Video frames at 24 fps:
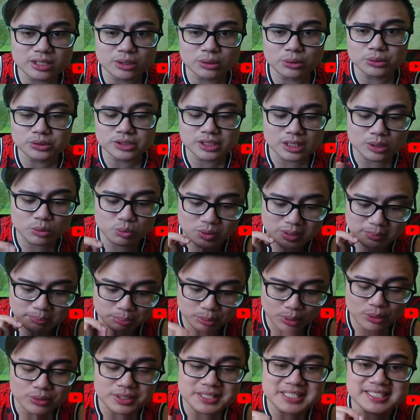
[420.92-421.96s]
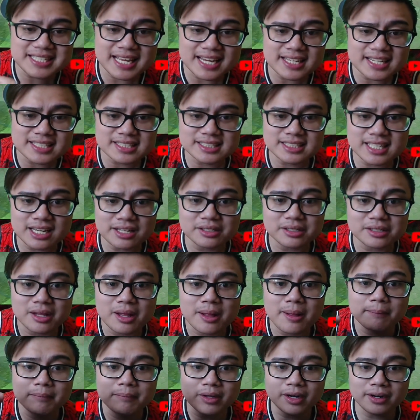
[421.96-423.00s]
ulti with Brody's second skill.
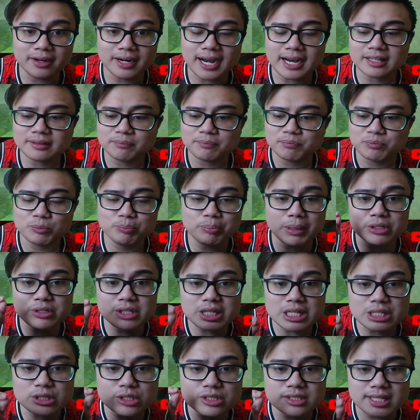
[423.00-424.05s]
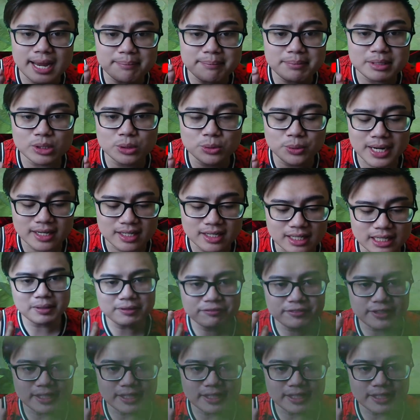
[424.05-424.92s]
Alright? But you need to time it correctly. If